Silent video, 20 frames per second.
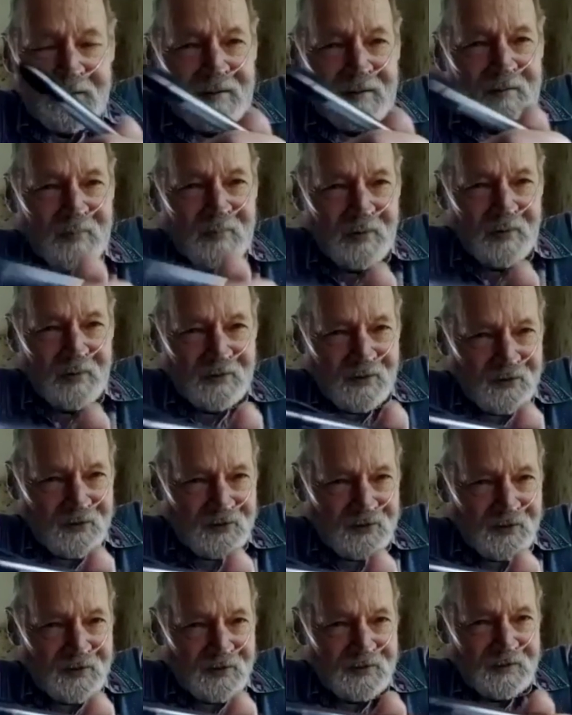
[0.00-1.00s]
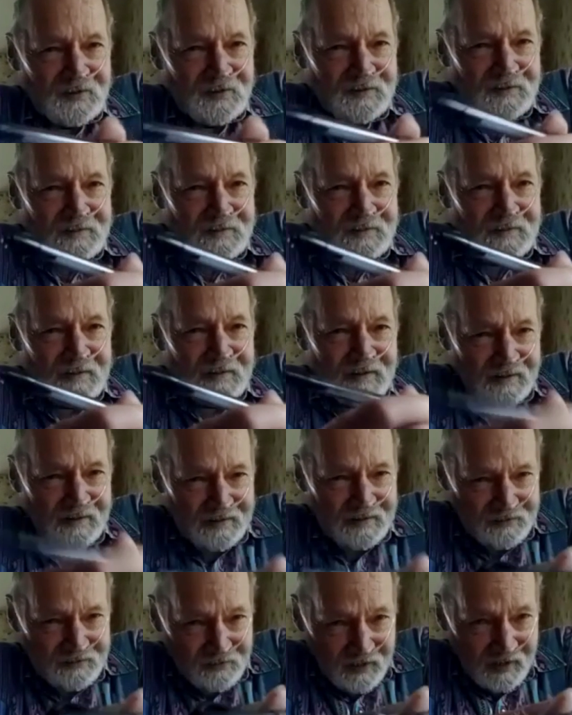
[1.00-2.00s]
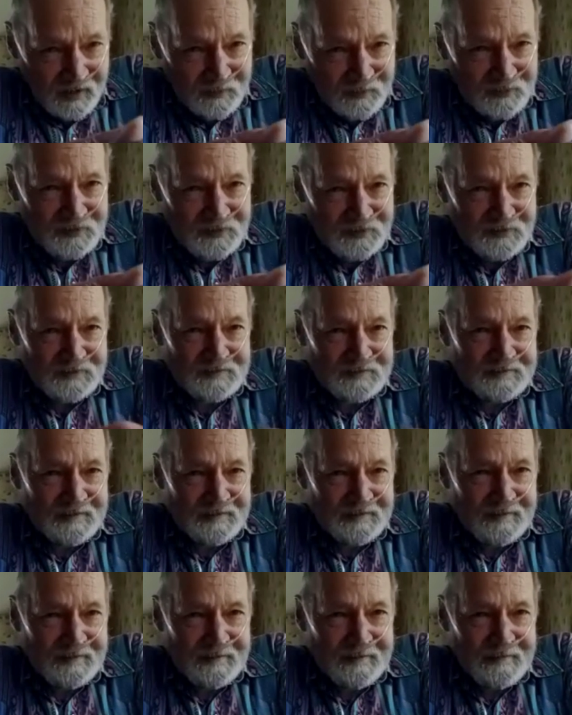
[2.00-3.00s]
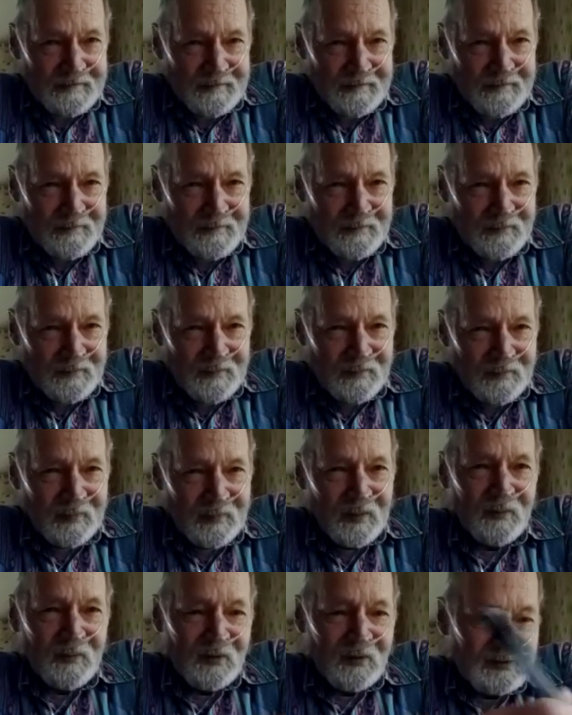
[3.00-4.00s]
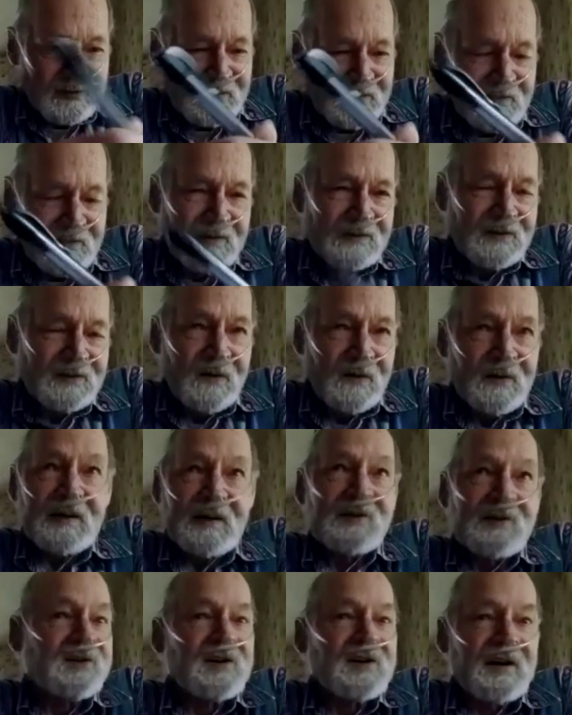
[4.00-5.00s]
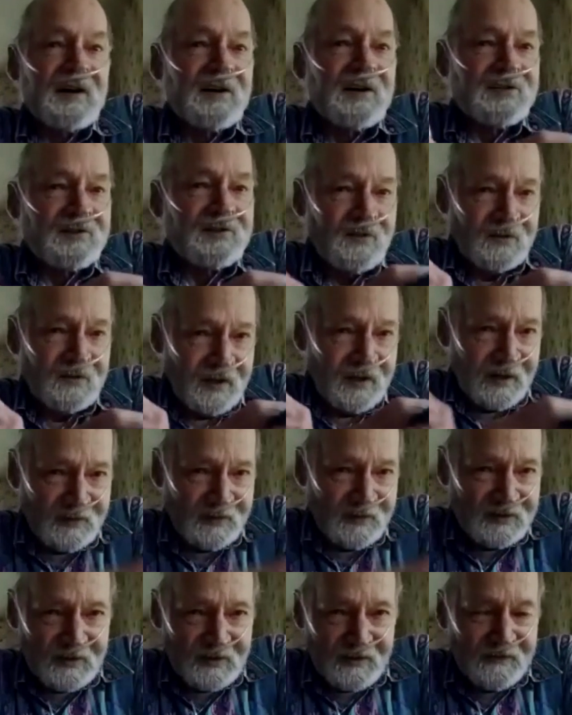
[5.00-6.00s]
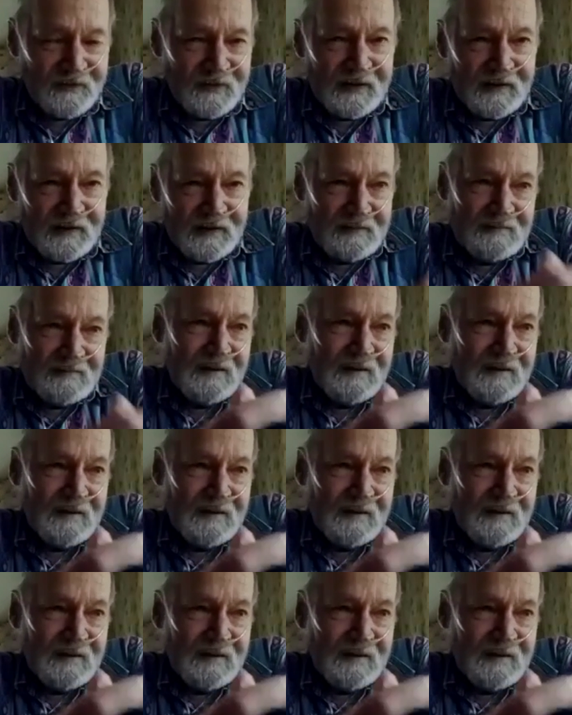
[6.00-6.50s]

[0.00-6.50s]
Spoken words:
produces crops, but most of it's all educational type stuff. And that,